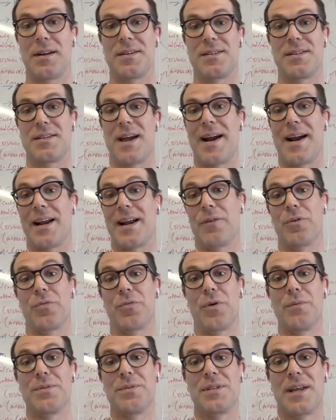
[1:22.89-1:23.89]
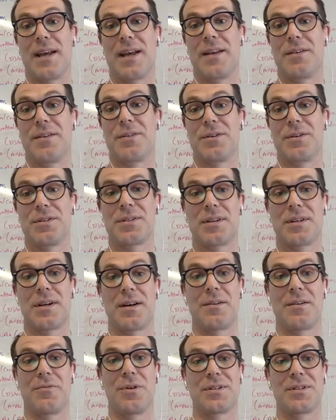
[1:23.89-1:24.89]
Designing with Web Standards,
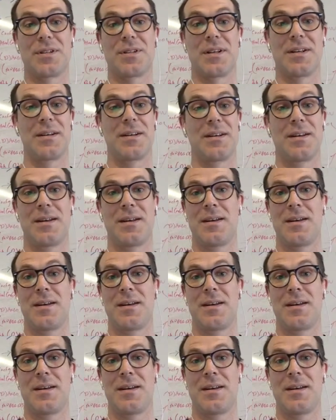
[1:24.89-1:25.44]
wasn't